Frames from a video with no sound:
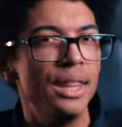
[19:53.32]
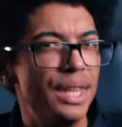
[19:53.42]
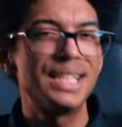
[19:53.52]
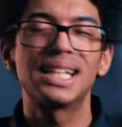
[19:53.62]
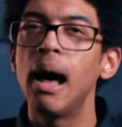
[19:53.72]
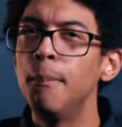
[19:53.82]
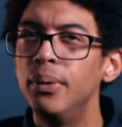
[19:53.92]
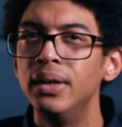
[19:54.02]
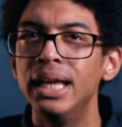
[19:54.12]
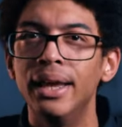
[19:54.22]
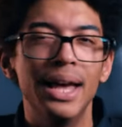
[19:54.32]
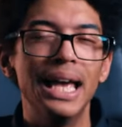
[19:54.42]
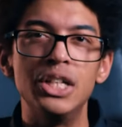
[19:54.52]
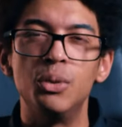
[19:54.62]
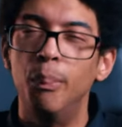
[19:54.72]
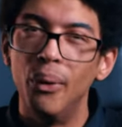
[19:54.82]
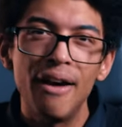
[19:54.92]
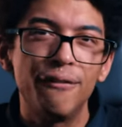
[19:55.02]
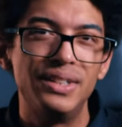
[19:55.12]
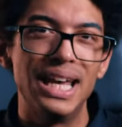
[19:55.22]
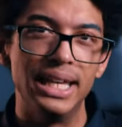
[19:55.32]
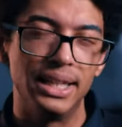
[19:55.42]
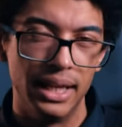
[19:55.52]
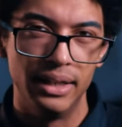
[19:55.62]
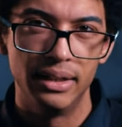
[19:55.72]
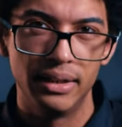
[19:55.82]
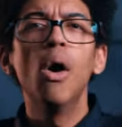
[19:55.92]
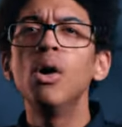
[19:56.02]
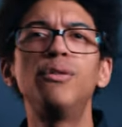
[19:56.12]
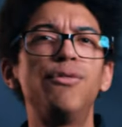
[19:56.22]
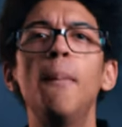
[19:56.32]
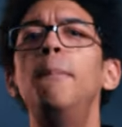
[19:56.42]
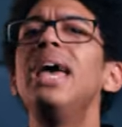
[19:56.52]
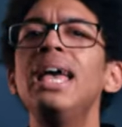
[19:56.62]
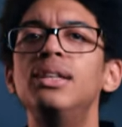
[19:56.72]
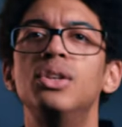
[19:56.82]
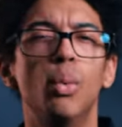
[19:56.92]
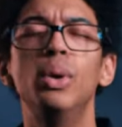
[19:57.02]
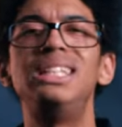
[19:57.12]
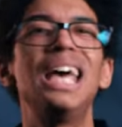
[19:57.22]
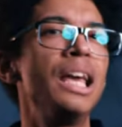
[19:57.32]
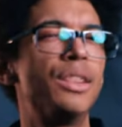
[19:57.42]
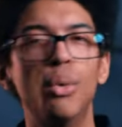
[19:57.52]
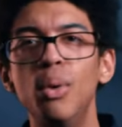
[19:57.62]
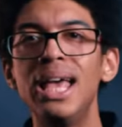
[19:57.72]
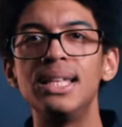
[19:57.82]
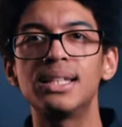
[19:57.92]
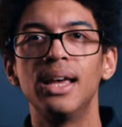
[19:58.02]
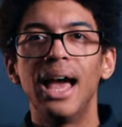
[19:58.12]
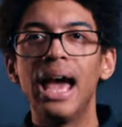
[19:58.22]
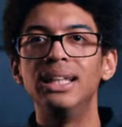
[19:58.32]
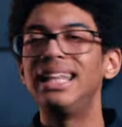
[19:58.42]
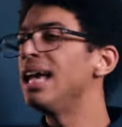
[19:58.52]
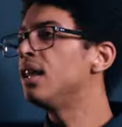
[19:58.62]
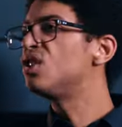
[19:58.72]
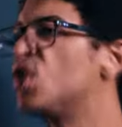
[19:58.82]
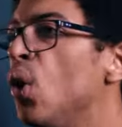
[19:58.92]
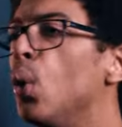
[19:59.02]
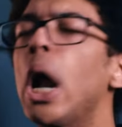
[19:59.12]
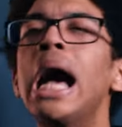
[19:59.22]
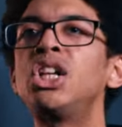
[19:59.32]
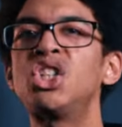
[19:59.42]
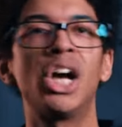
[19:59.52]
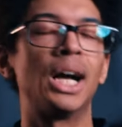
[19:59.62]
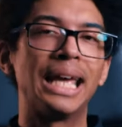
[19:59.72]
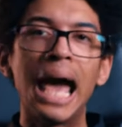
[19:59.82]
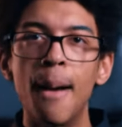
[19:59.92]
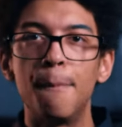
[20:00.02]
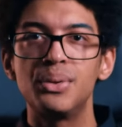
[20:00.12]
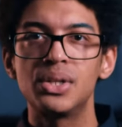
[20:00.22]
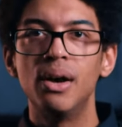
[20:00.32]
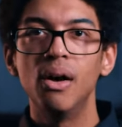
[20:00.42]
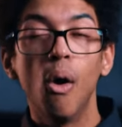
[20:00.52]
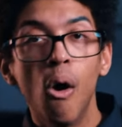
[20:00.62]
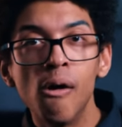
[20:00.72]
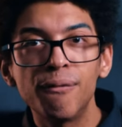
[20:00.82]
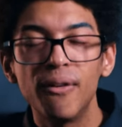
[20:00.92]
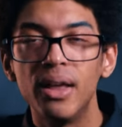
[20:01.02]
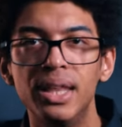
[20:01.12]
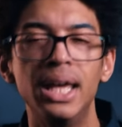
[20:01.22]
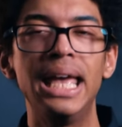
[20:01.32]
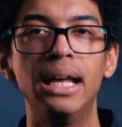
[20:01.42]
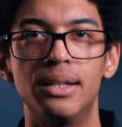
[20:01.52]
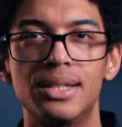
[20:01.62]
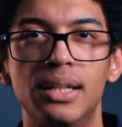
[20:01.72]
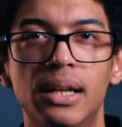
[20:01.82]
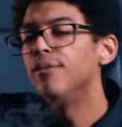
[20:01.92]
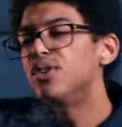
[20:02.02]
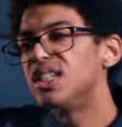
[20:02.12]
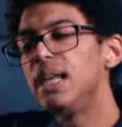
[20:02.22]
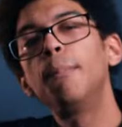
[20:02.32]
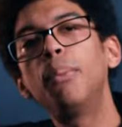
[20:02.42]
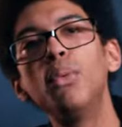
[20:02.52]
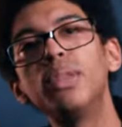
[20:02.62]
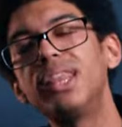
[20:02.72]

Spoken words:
in this company is breathtaking. God forbid we take the risk and take sriracha caps off the inks. And if simple